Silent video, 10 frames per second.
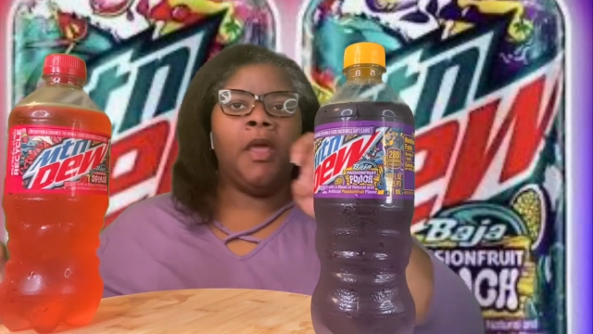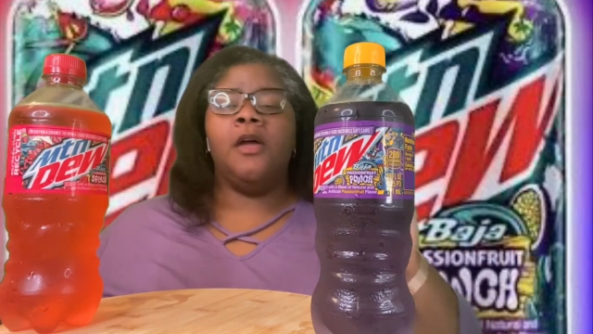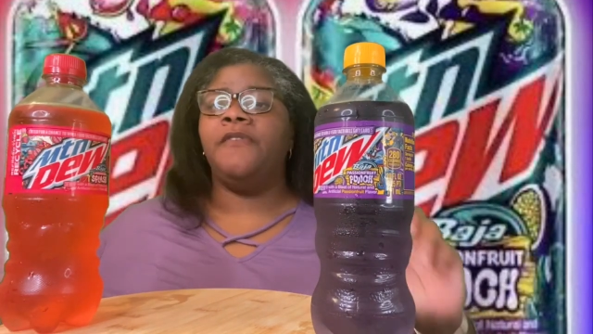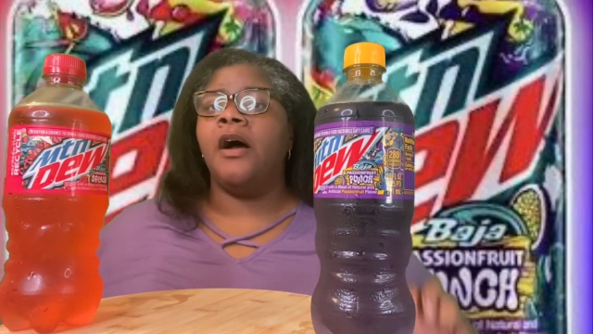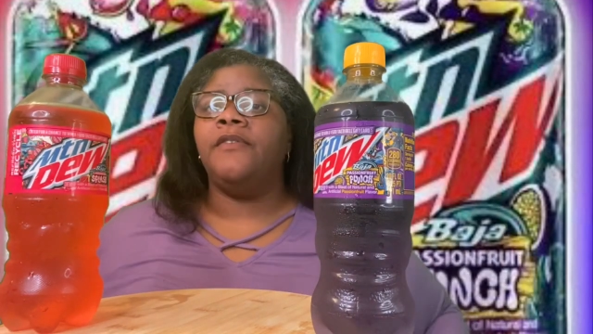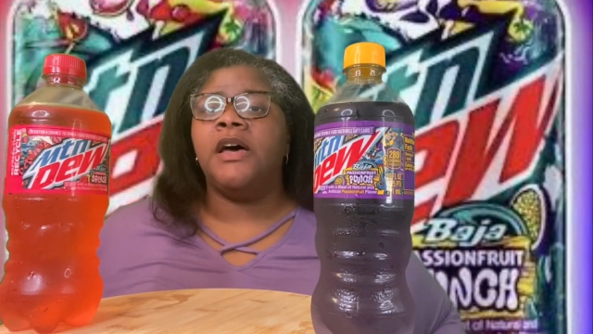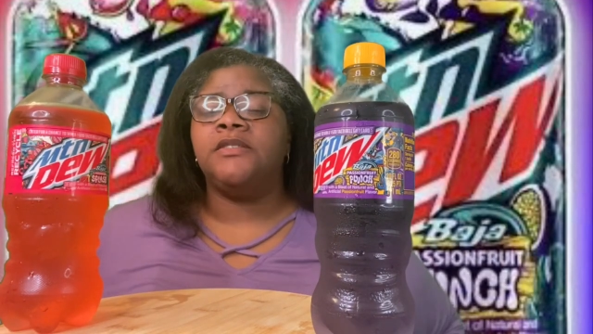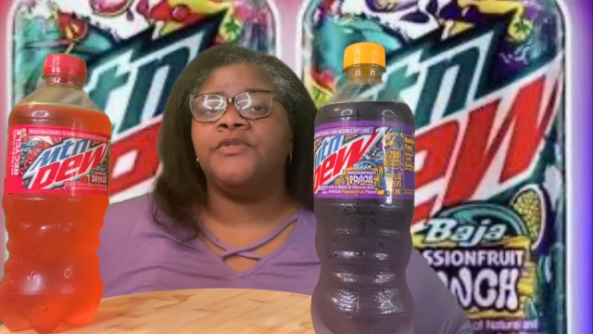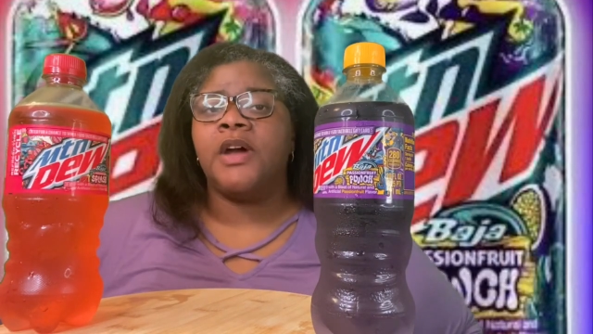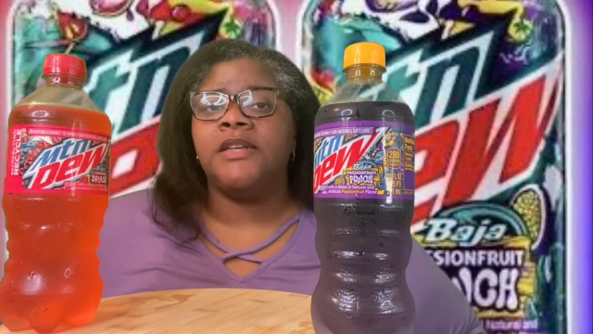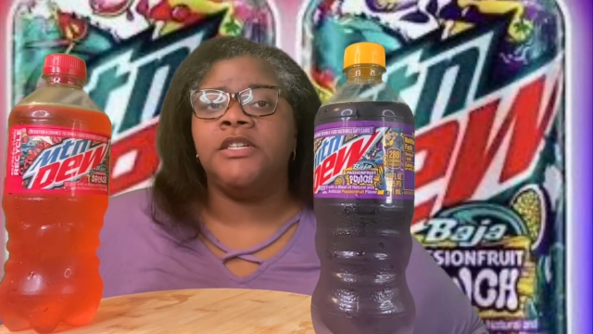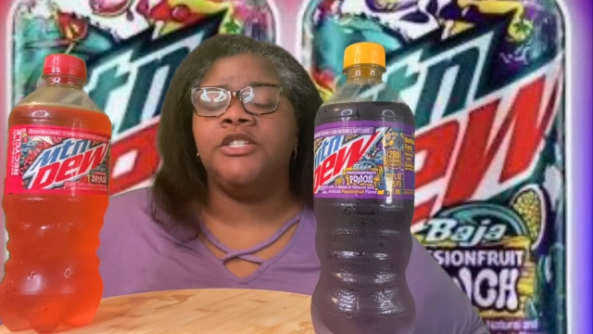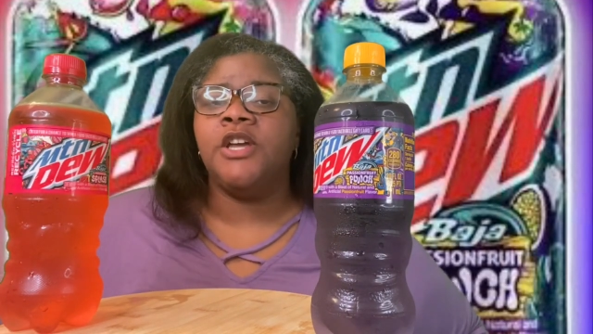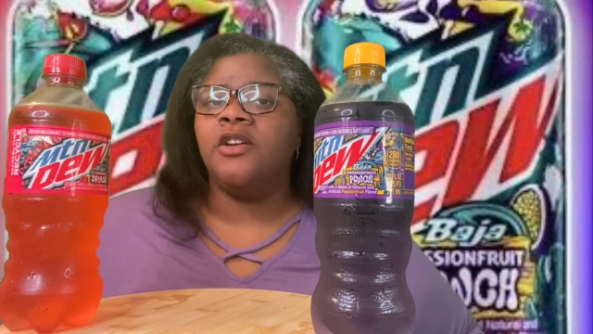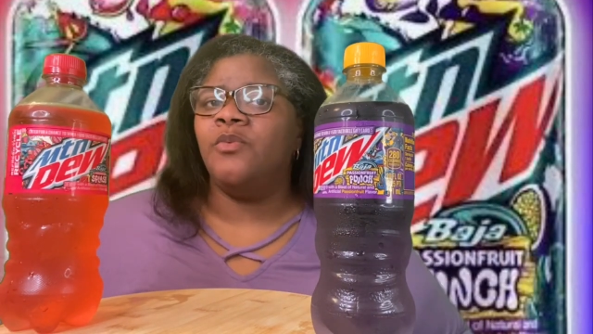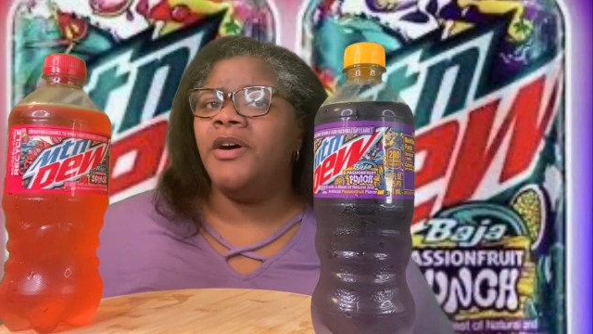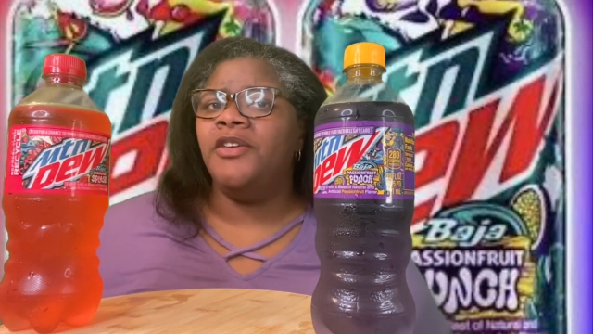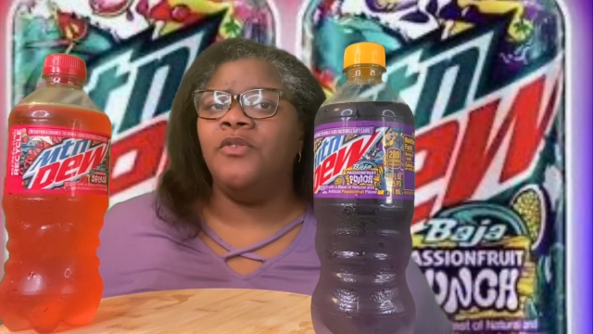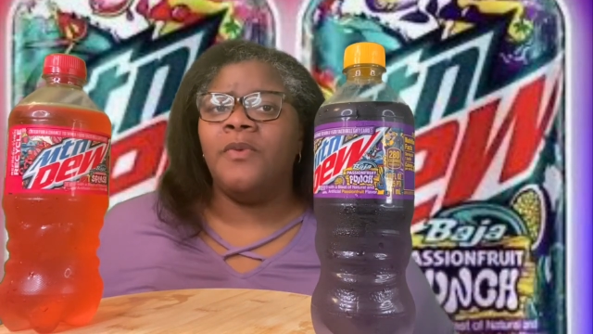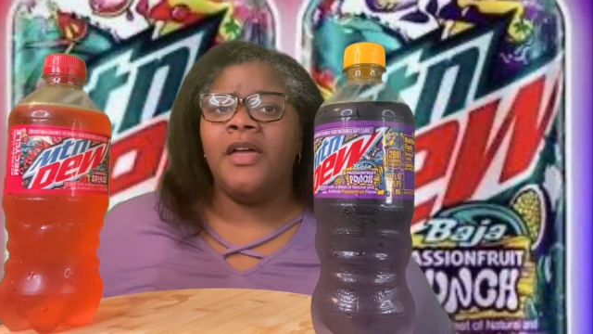If y'all have not subscribed to the channel, what are
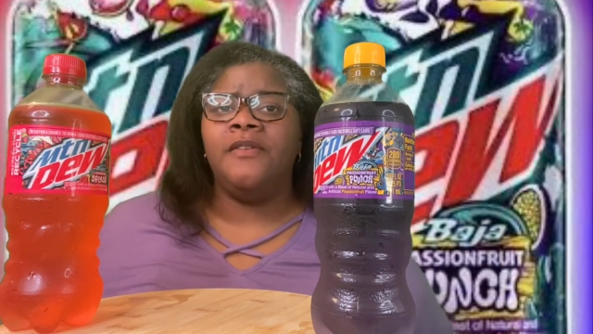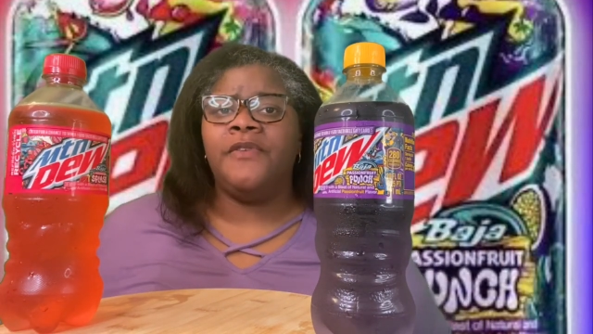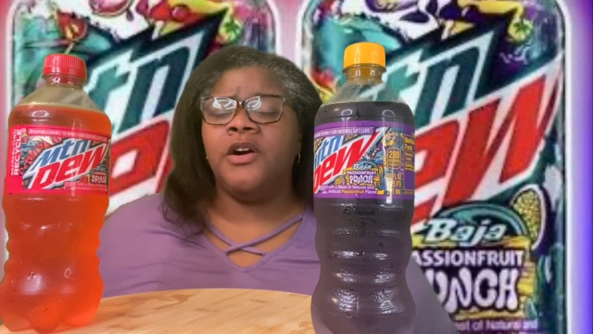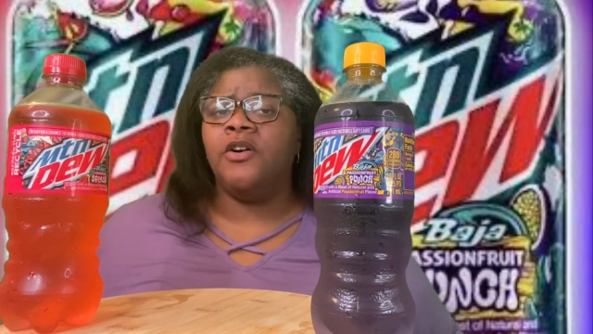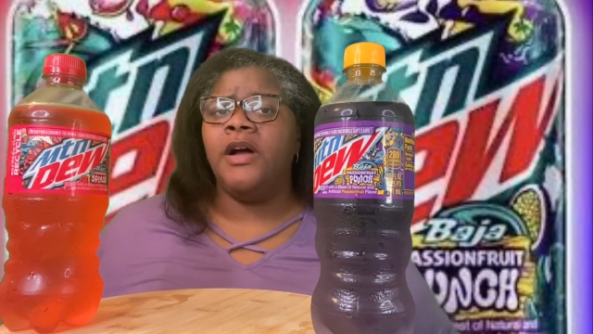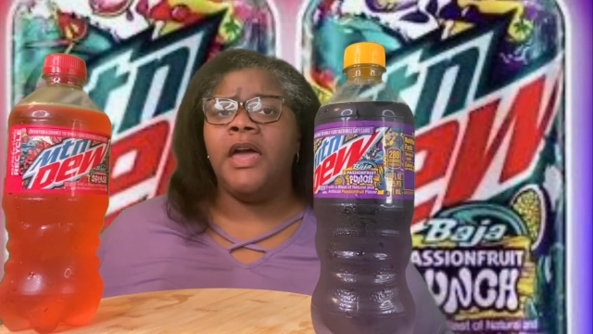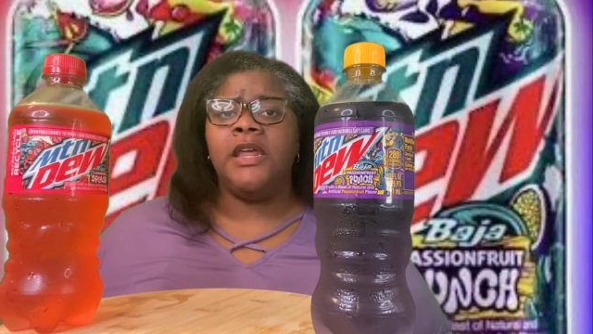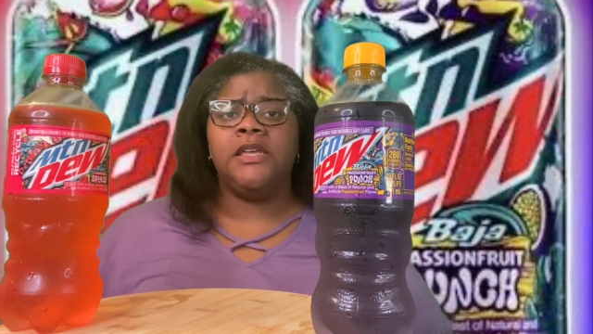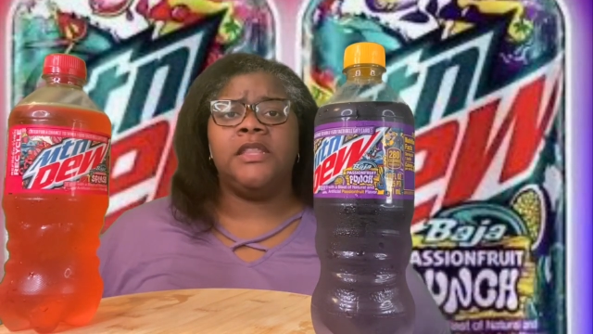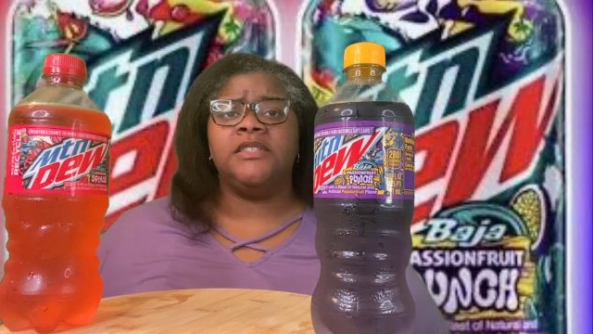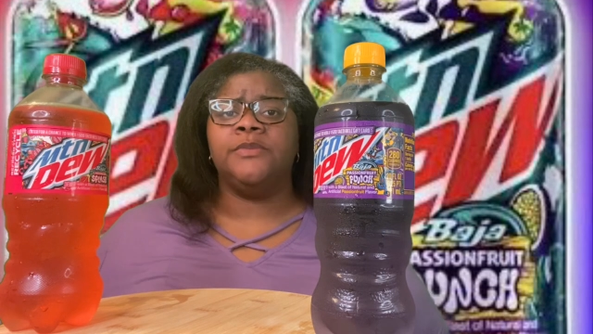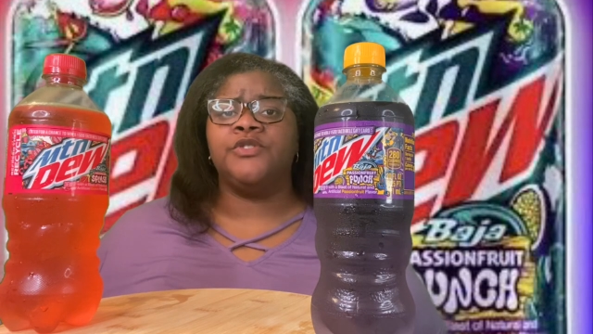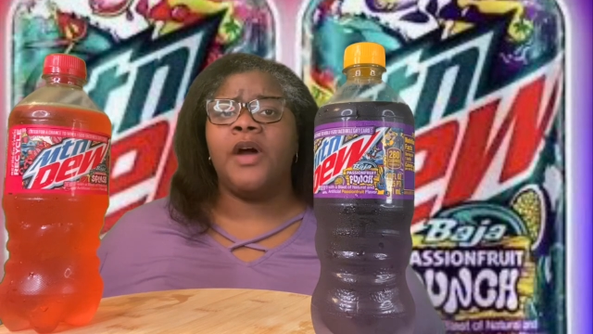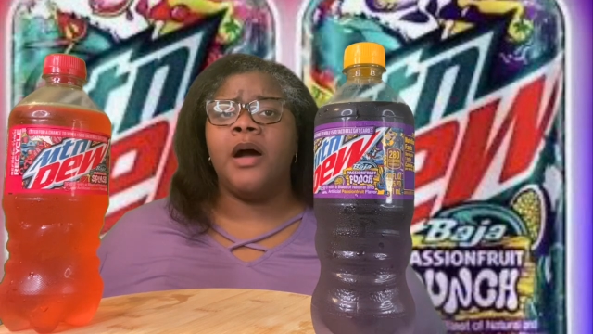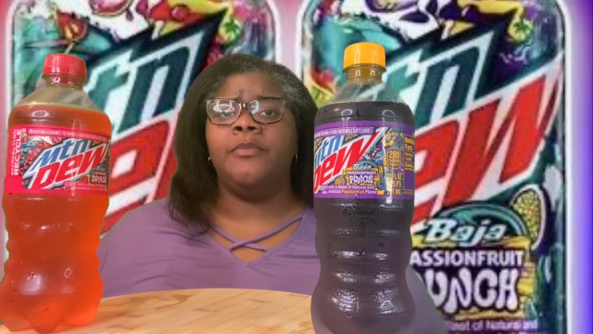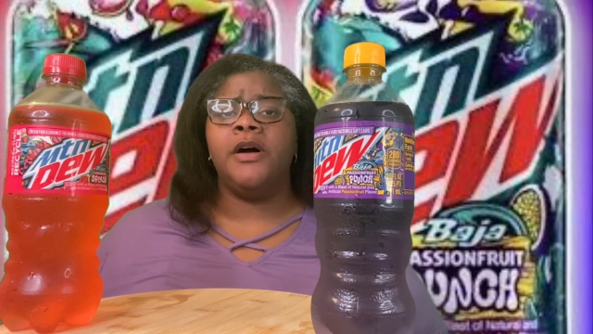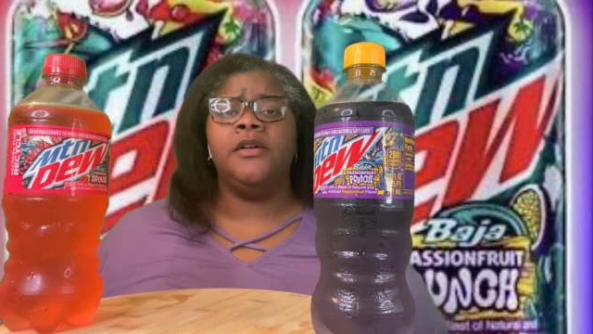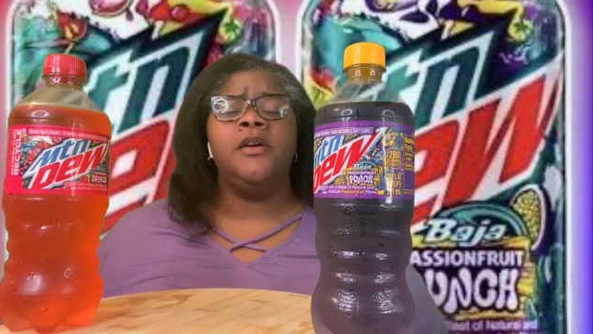you waiting for? Go ahead and hit that subscribe button.